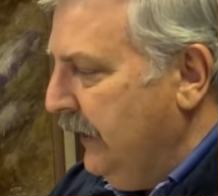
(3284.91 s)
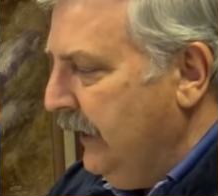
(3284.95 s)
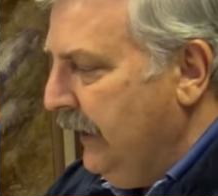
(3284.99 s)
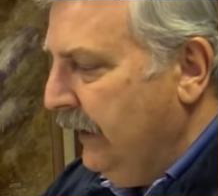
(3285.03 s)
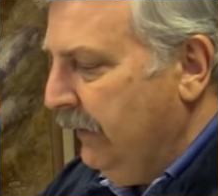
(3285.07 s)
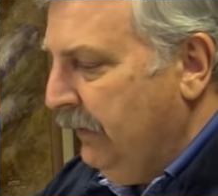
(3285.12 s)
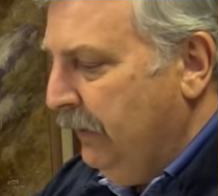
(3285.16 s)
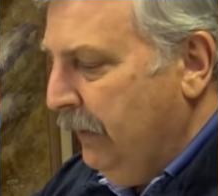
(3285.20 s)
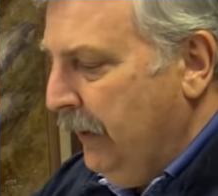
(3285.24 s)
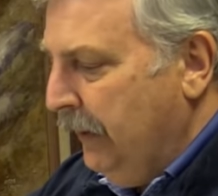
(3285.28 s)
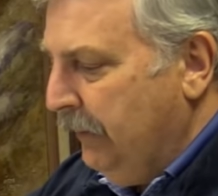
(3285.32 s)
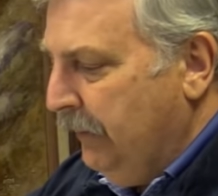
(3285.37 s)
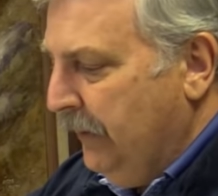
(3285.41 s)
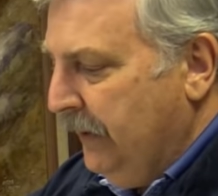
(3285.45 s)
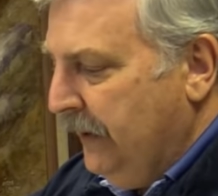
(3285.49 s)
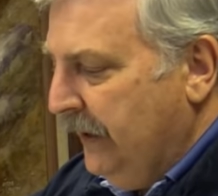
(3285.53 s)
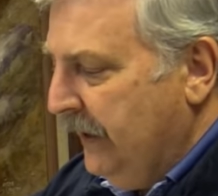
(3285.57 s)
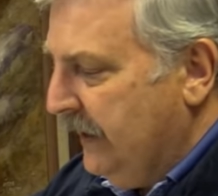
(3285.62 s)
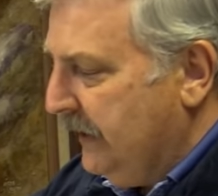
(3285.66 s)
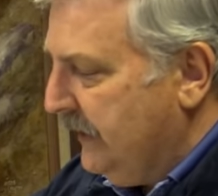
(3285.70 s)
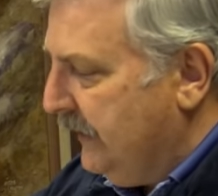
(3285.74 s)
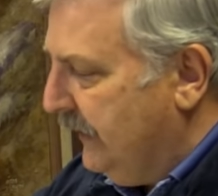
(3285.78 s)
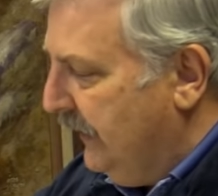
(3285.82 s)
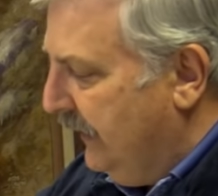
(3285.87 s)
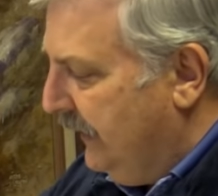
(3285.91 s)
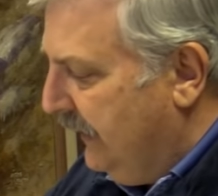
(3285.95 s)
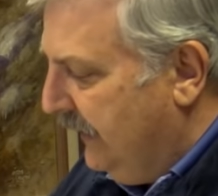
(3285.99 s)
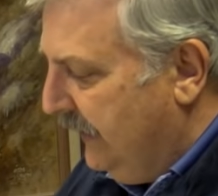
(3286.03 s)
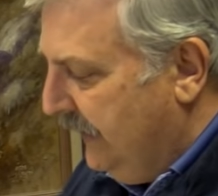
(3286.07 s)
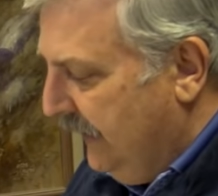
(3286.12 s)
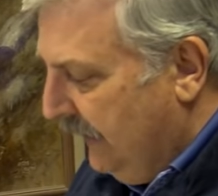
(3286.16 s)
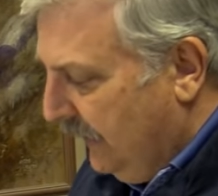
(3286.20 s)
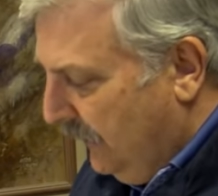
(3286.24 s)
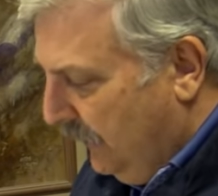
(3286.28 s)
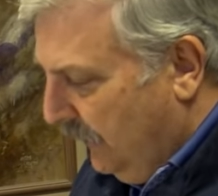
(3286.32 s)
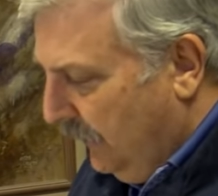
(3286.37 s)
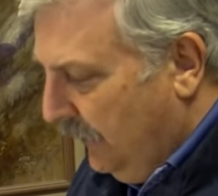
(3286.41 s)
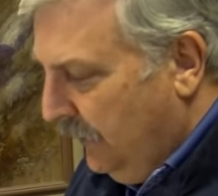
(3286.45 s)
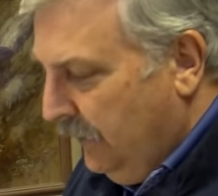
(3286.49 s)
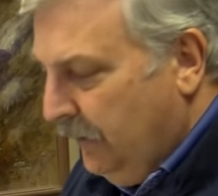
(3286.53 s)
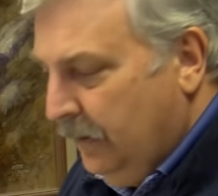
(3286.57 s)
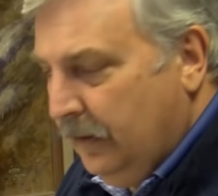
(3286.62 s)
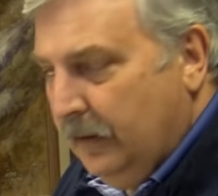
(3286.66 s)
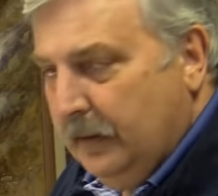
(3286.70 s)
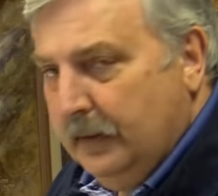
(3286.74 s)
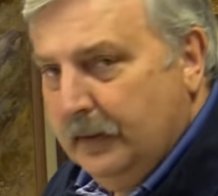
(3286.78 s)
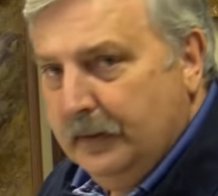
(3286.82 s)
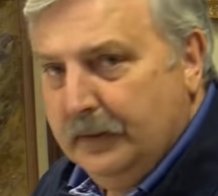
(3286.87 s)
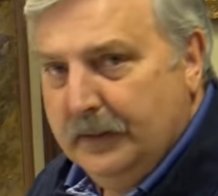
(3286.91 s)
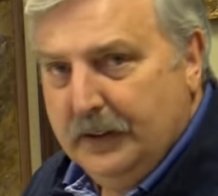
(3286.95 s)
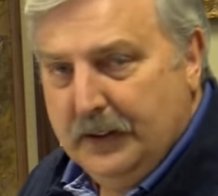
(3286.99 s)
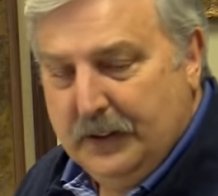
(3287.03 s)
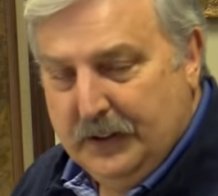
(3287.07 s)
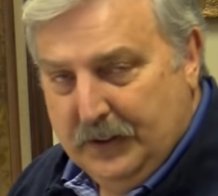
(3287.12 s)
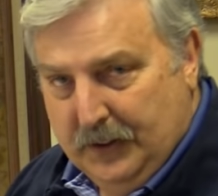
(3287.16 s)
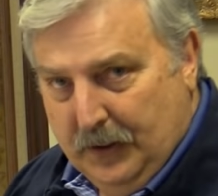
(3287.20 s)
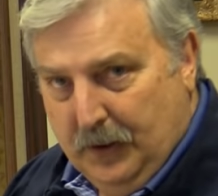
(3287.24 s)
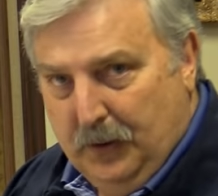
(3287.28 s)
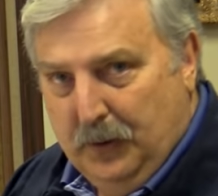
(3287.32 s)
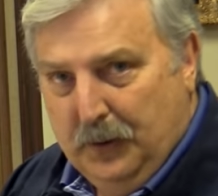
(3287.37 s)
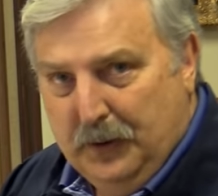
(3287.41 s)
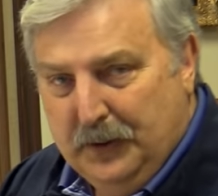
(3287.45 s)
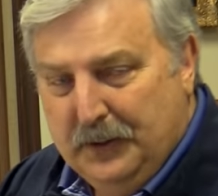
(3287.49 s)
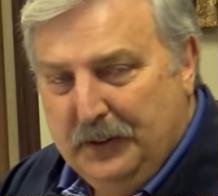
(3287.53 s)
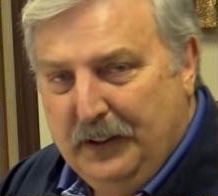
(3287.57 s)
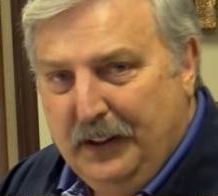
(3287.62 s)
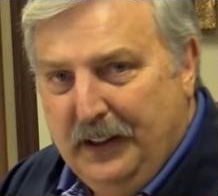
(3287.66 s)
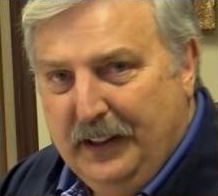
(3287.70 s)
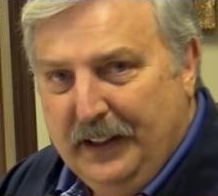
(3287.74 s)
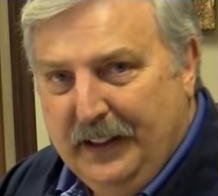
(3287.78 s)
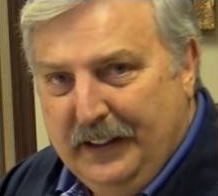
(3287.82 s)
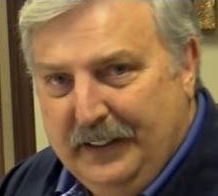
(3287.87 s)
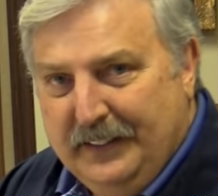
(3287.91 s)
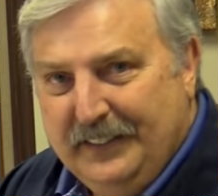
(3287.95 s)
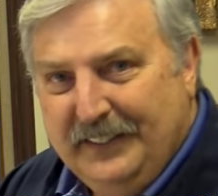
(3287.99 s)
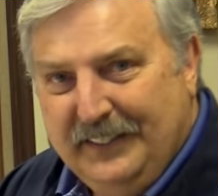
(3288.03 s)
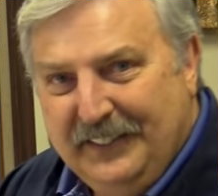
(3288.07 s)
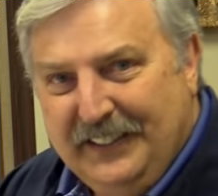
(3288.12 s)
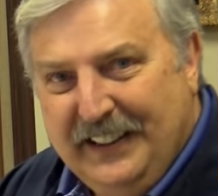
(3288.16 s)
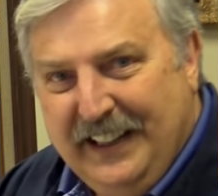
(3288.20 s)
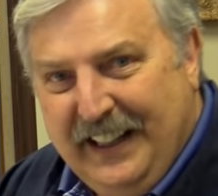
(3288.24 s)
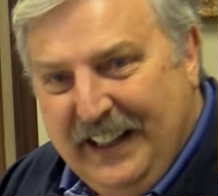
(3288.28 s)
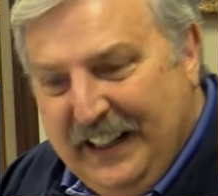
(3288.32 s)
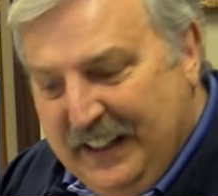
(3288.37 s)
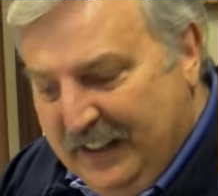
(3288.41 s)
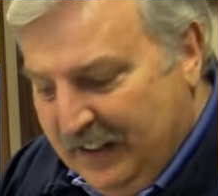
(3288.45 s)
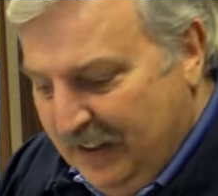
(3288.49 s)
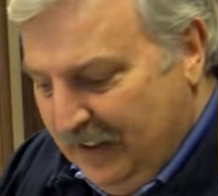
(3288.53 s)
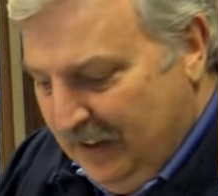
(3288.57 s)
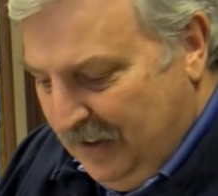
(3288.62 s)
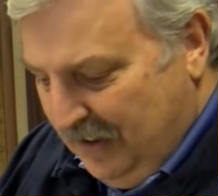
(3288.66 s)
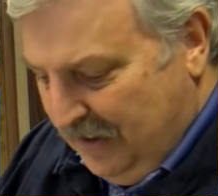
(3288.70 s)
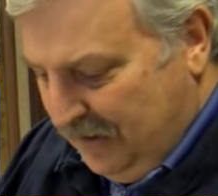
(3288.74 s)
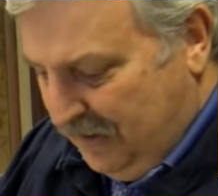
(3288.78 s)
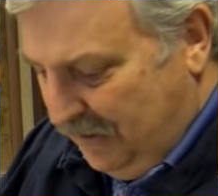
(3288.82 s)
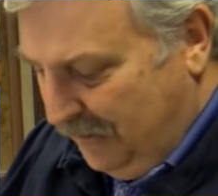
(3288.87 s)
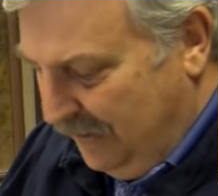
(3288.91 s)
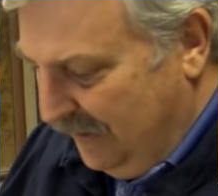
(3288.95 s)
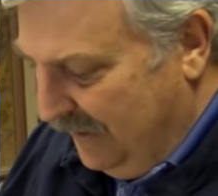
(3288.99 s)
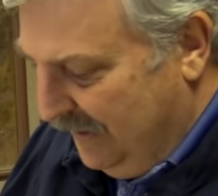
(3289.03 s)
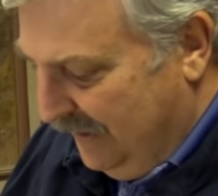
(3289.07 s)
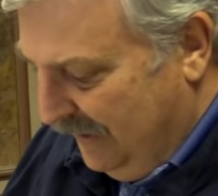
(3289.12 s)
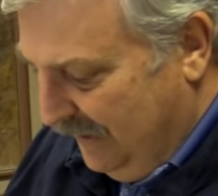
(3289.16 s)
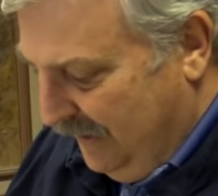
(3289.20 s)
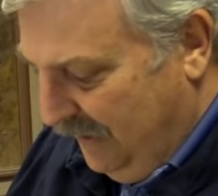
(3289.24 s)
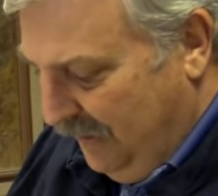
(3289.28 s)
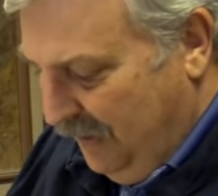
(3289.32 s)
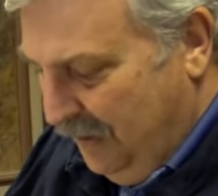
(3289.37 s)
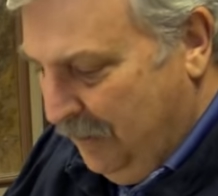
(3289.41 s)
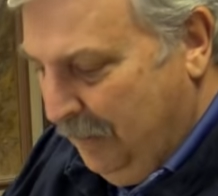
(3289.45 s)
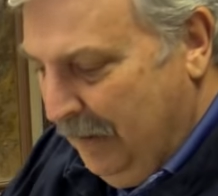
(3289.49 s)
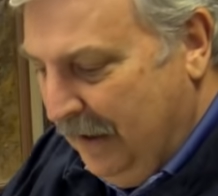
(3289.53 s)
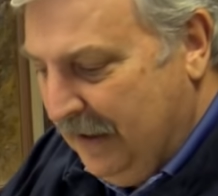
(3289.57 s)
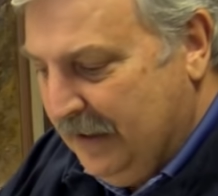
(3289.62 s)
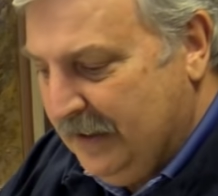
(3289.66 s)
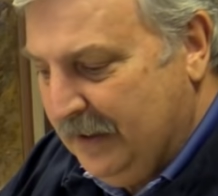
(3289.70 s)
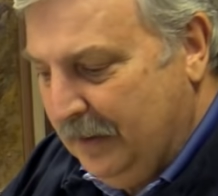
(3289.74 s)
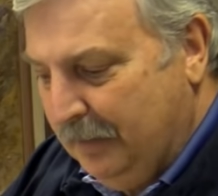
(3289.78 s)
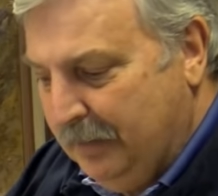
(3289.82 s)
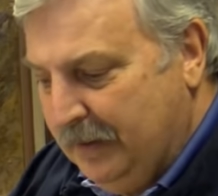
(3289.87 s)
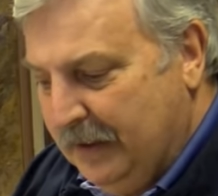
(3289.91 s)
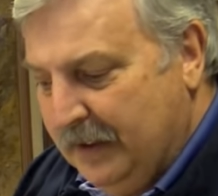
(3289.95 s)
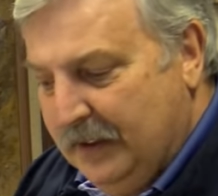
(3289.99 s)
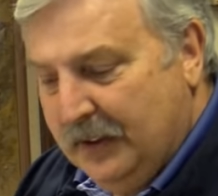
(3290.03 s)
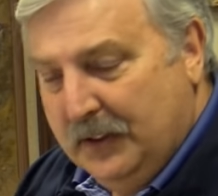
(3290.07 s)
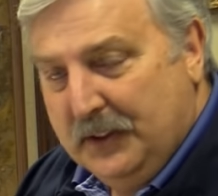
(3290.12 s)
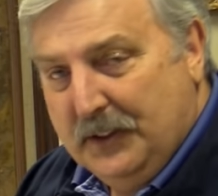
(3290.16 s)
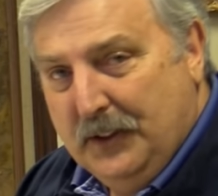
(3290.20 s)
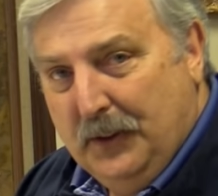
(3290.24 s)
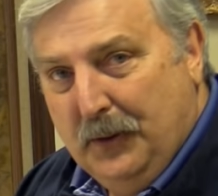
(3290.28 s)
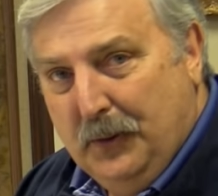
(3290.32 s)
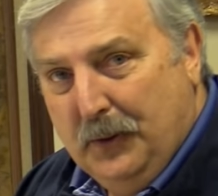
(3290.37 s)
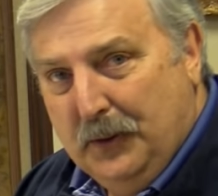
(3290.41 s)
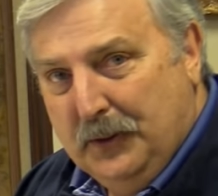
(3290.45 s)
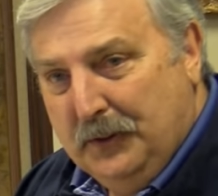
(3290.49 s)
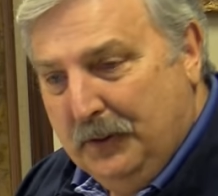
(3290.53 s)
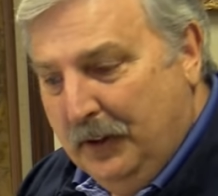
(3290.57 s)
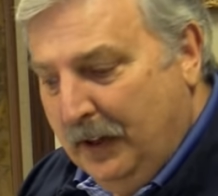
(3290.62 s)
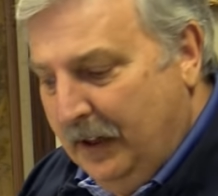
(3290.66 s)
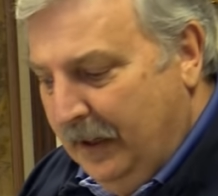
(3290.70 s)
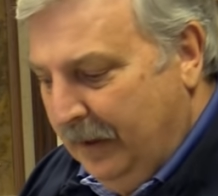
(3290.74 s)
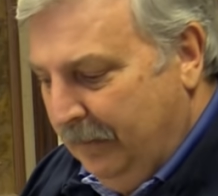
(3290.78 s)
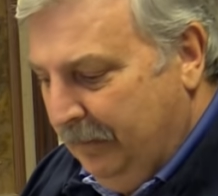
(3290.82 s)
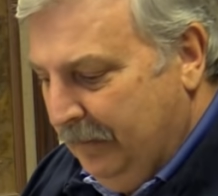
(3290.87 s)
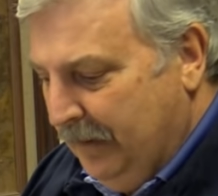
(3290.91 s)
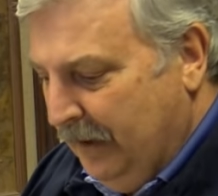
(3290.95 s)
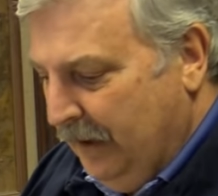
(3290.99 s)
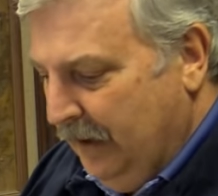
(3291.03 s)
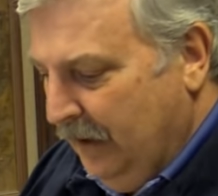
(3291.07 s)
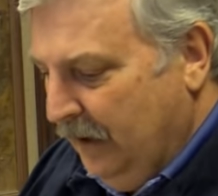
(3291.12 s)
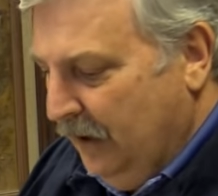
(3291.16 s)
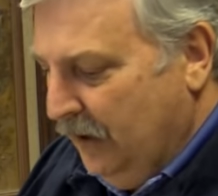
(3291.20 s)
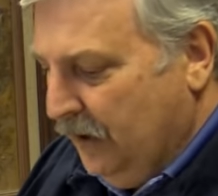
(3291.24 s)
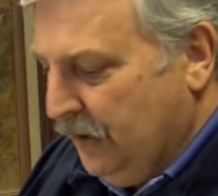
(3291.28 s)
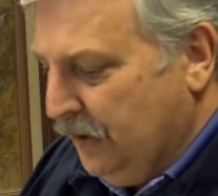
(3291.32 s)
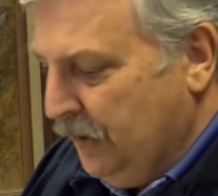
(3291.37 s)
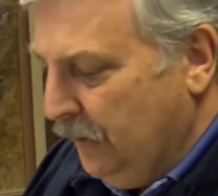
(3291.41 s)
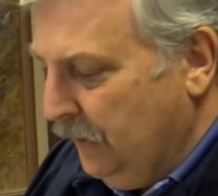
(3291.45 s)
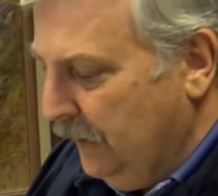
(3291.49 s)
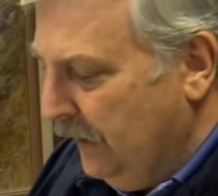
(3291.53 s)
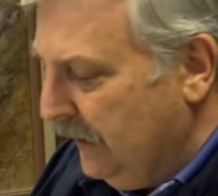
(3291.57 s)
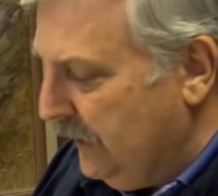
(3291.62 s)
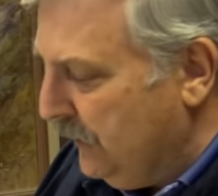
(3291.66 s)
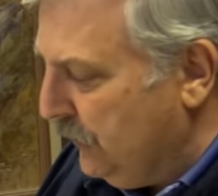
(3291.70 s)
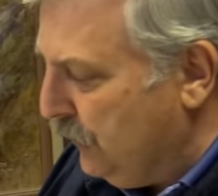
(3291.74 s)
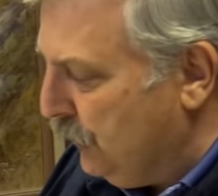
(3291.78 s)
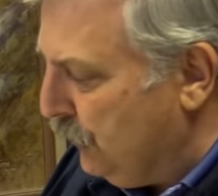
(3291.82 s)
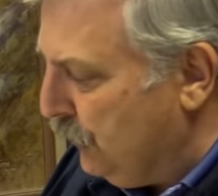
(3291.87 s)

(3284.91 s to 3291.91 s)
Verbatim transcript: you got to remember this, the thicker, the slower drying, okay? So the thicker you make something, the slower drying. So let's